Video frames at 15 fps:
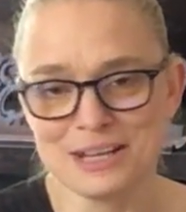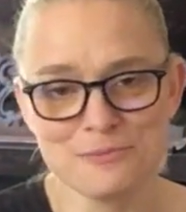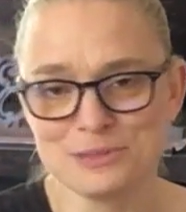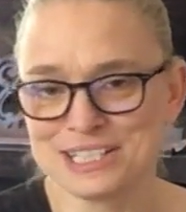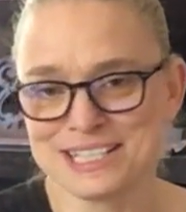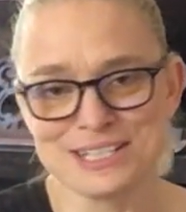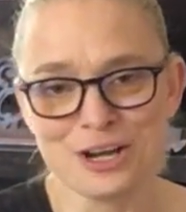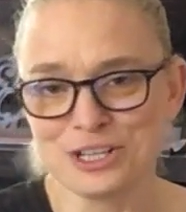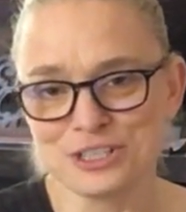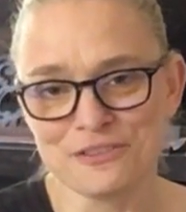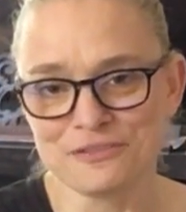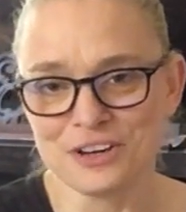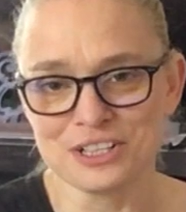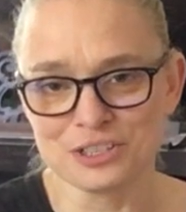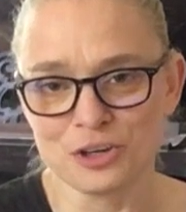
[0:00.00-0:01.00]
It was such a
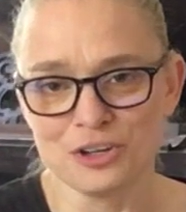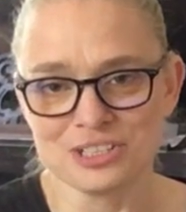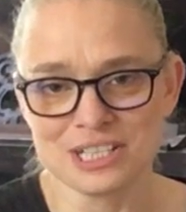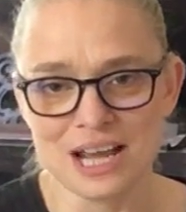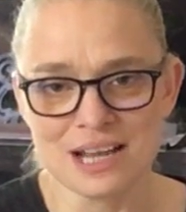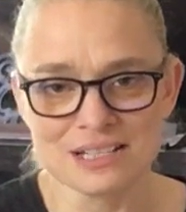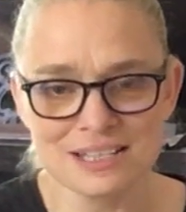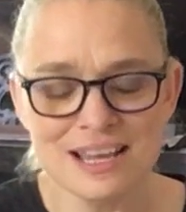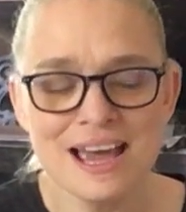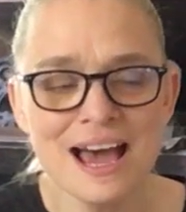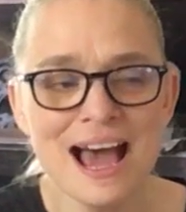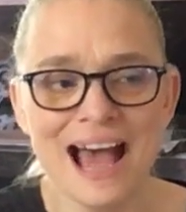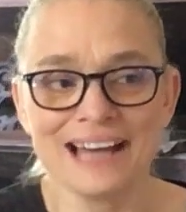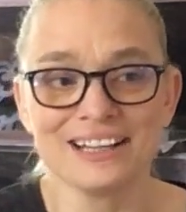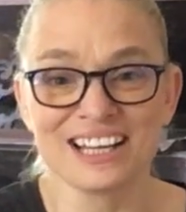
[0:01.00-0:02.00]
fun contest
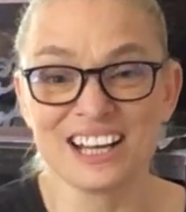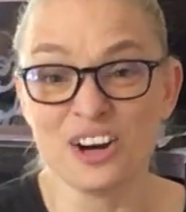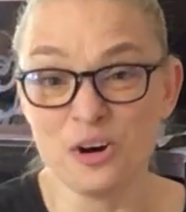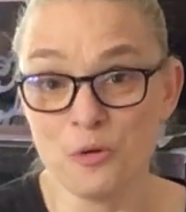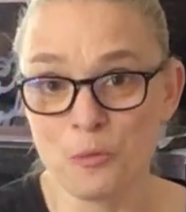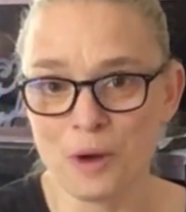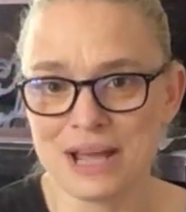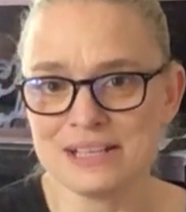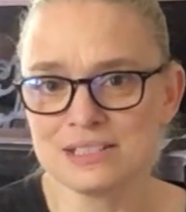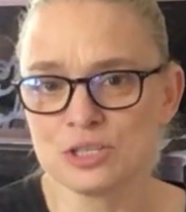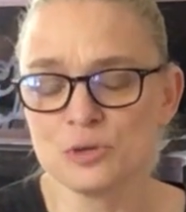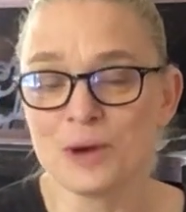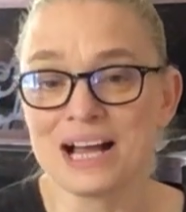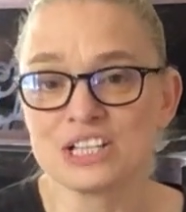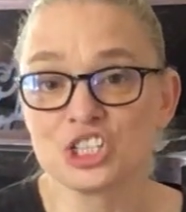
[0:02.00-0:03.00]
and I can't wait
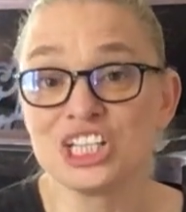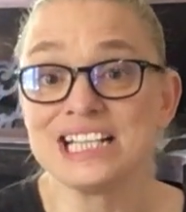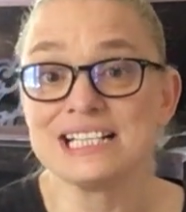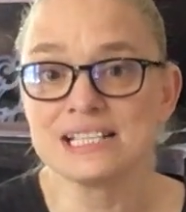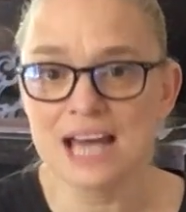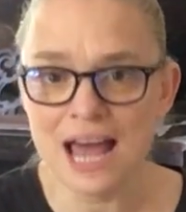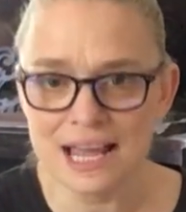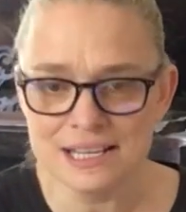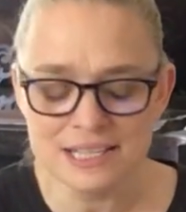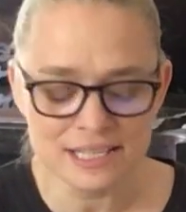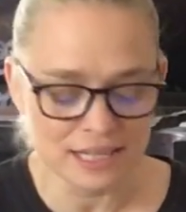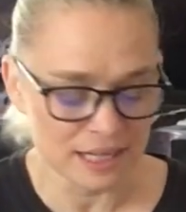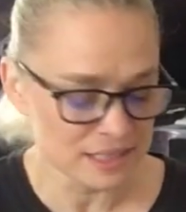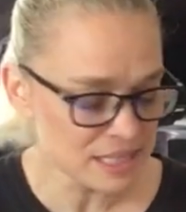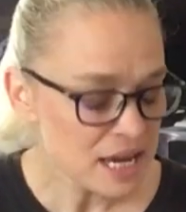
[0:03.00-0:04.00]
to actually
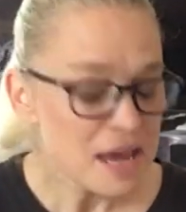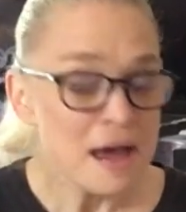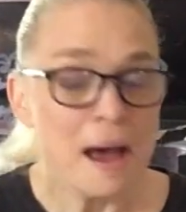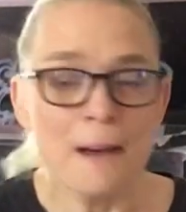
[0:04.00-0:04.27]
taste it.